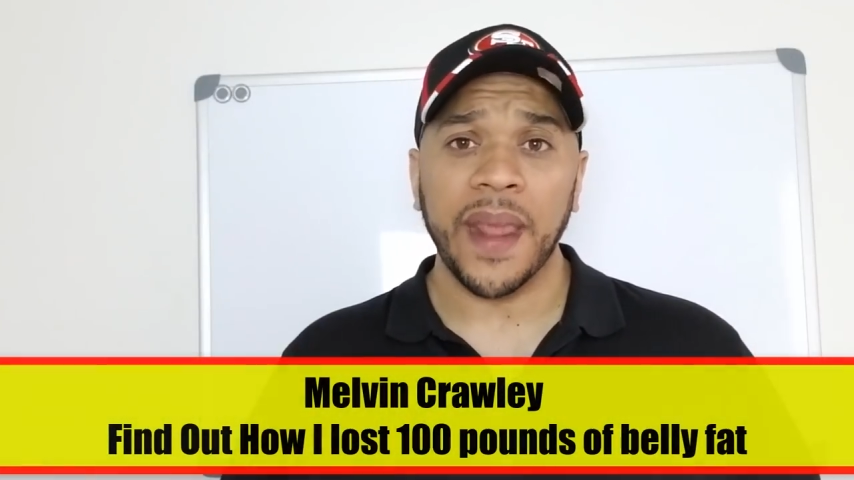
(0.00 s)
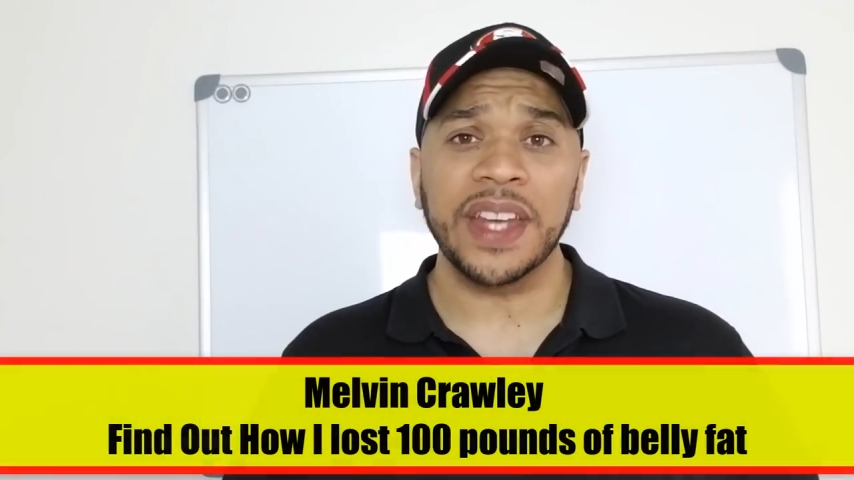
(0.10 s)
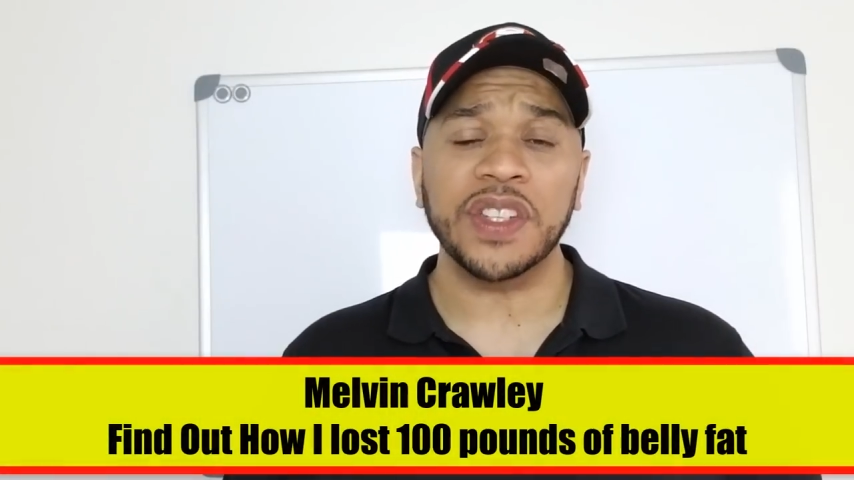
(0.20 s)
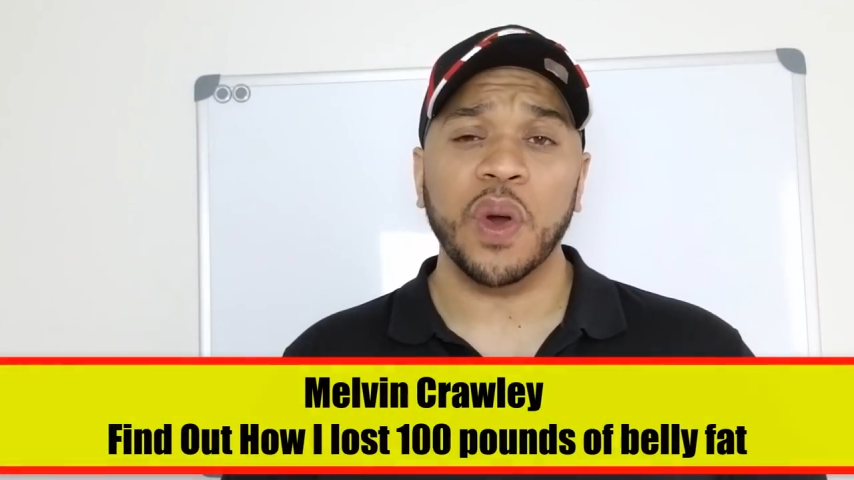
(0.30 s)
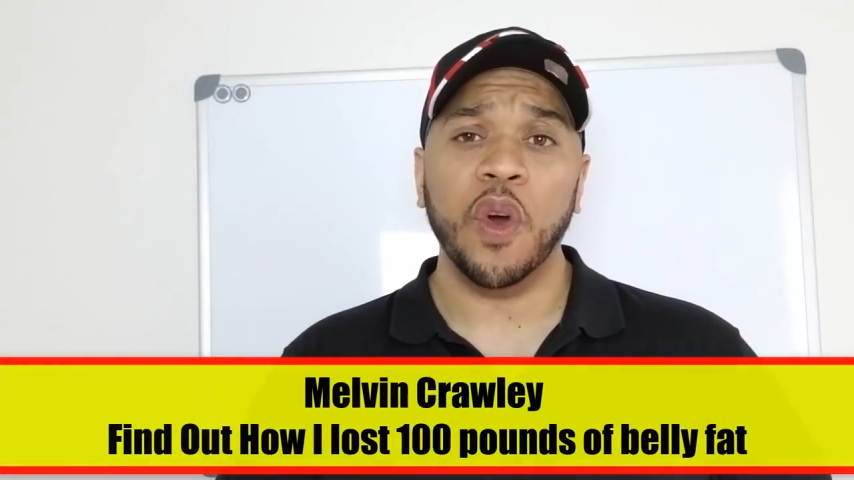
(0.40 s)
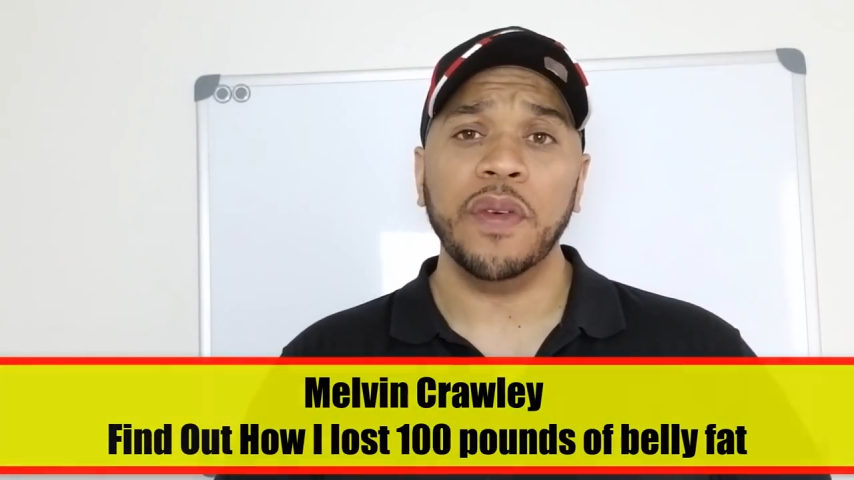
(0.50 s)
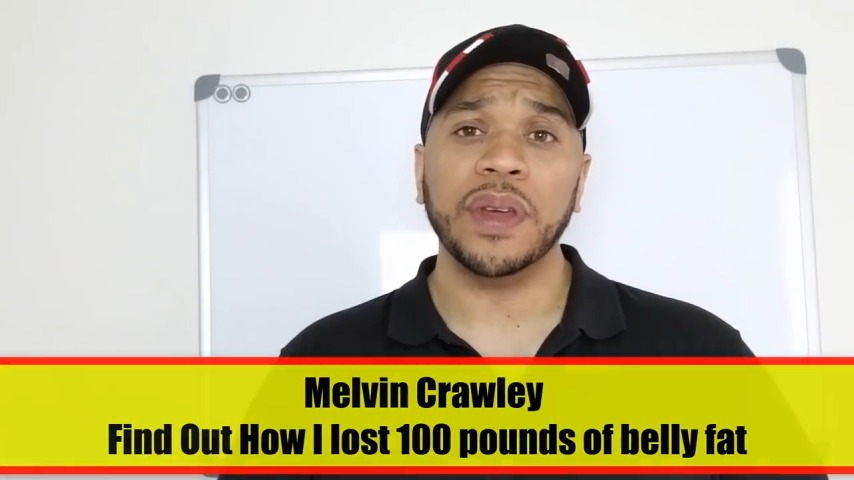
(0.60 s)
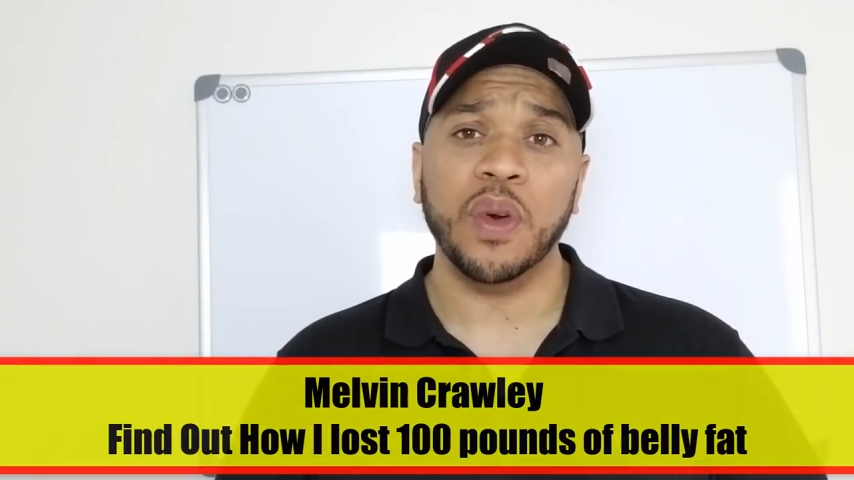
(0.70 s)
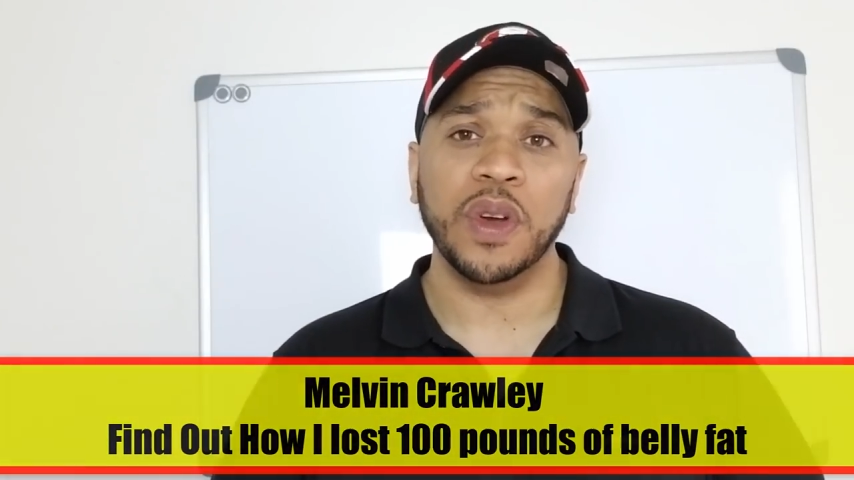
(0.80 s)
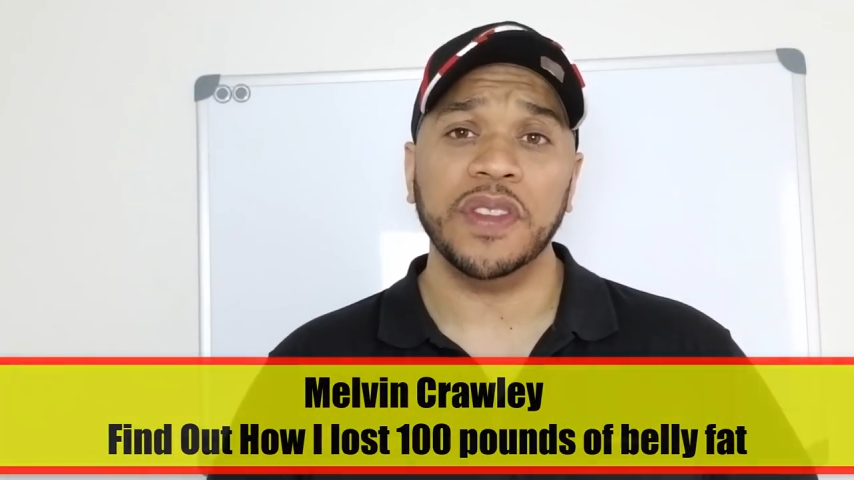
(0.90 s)
and so over
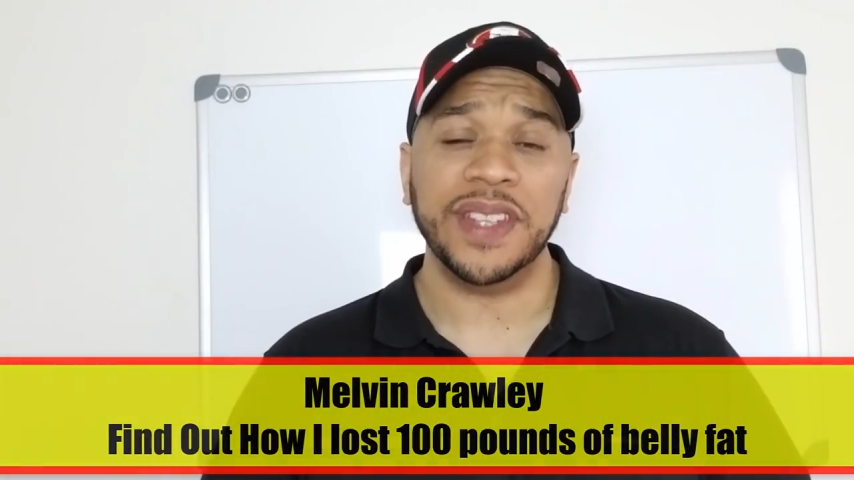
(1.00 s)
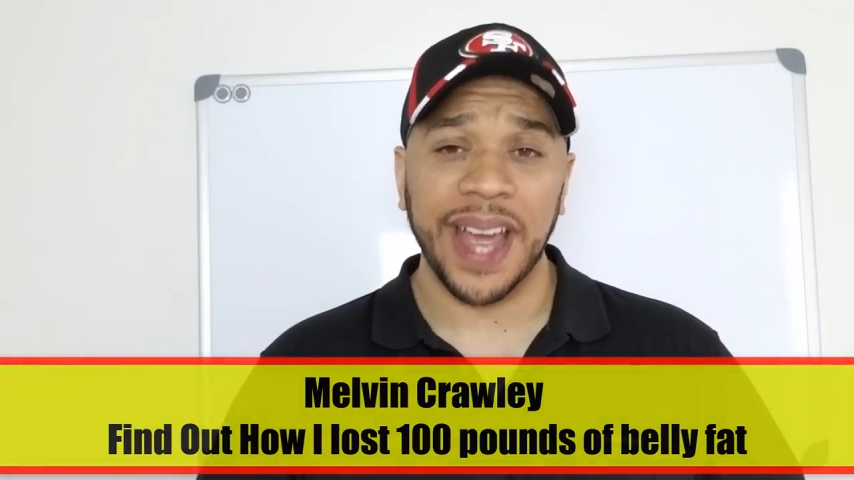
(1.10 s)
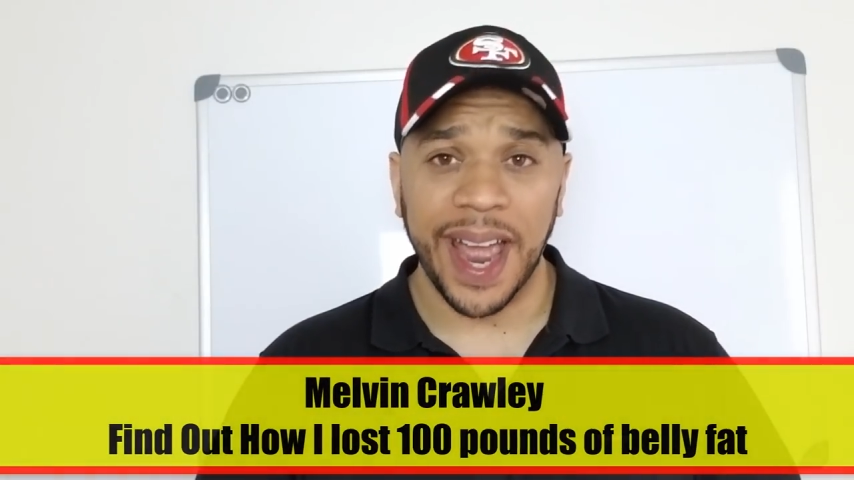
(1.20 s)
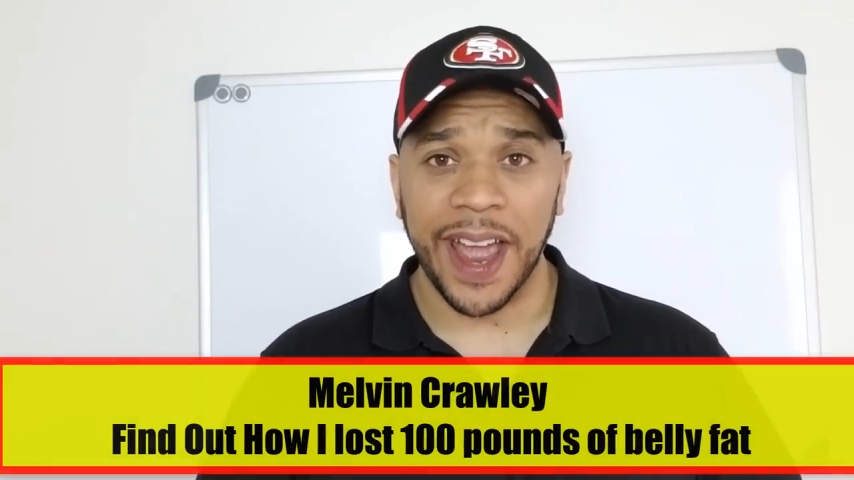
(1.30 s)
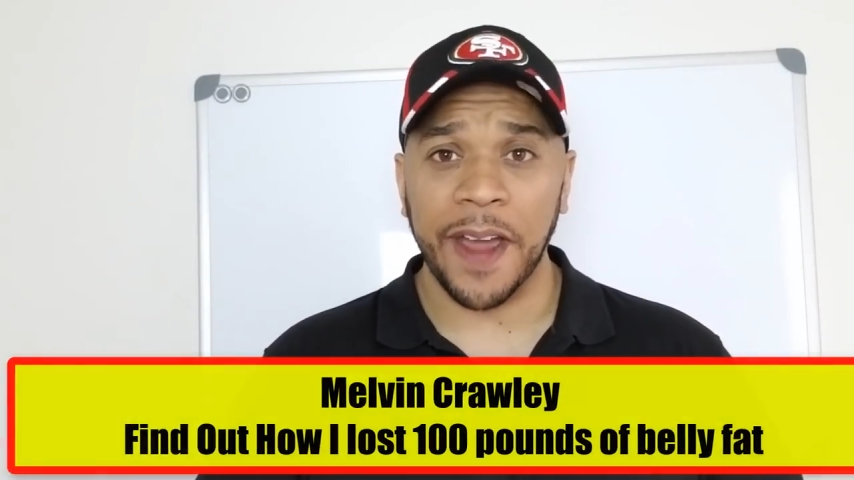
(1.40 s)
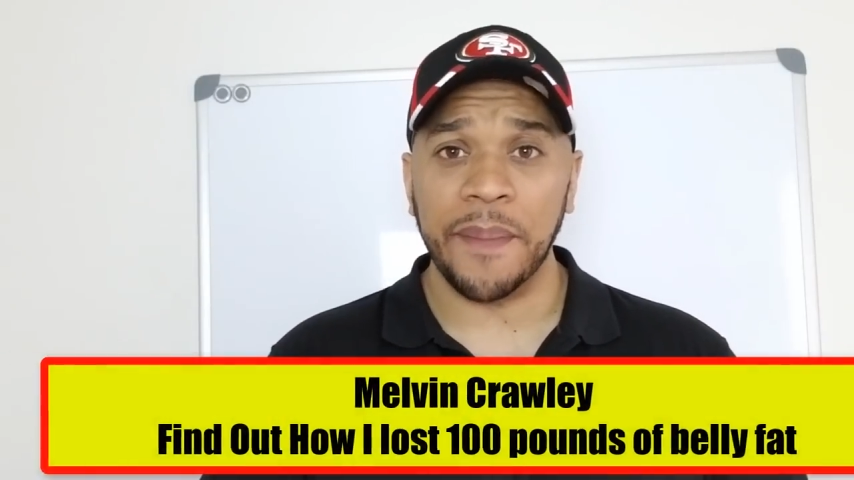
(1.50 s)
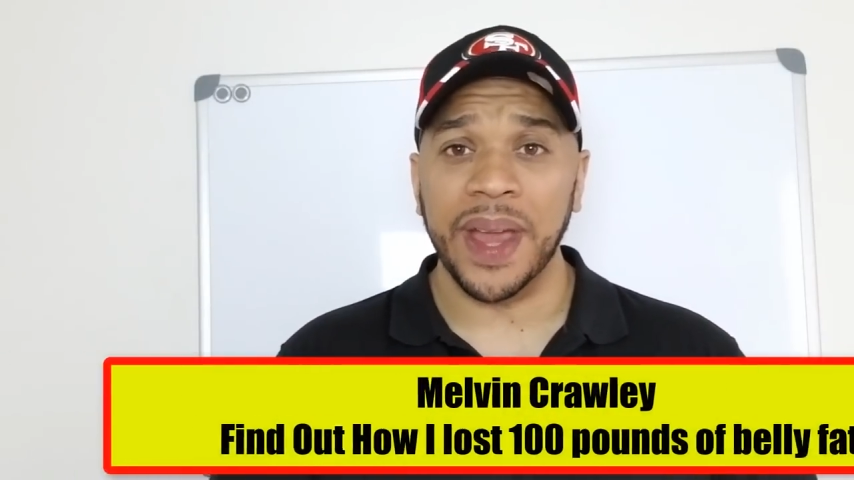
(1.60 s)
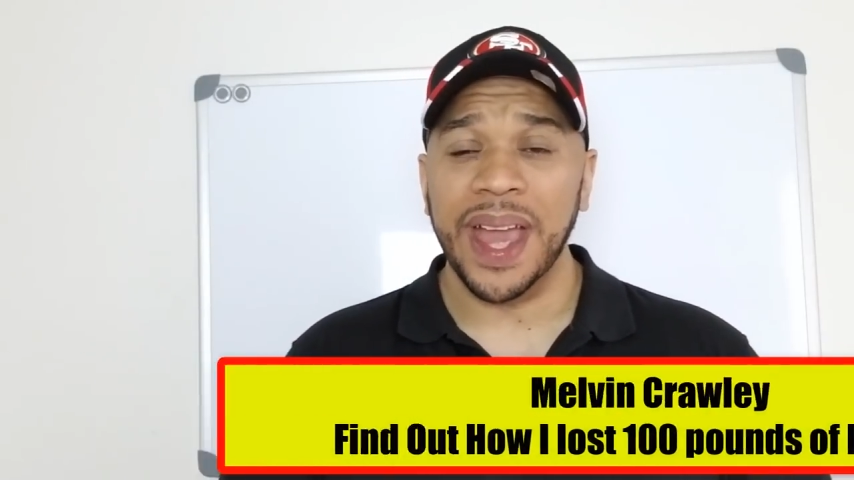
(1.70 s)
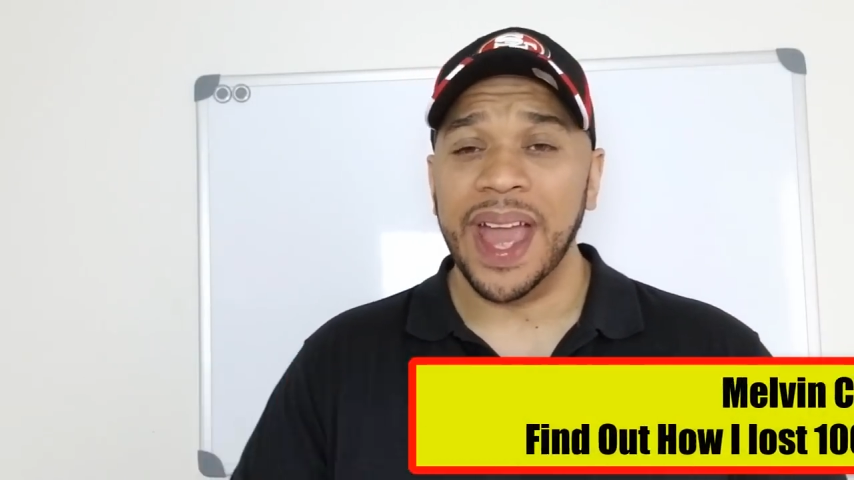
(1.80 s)
the course of time